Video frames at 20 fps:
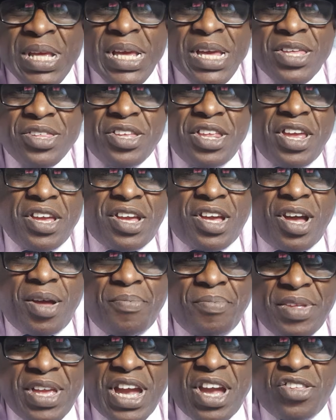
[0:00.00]
So they
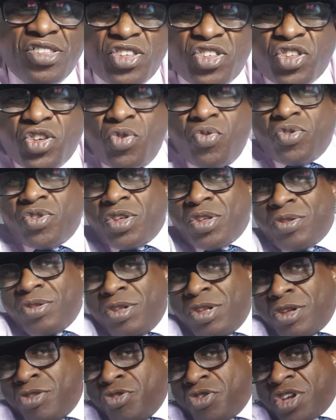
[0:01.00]
come down, the suits are, you
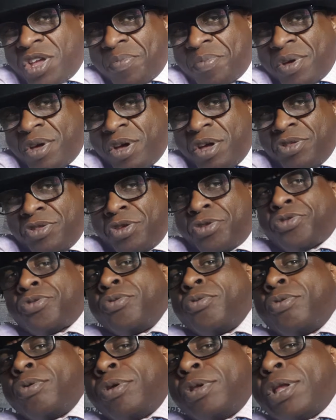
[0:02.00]
know, looking behind the
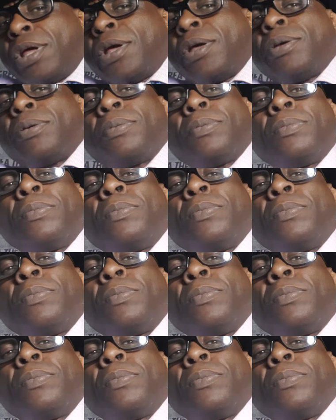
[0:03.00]
door like,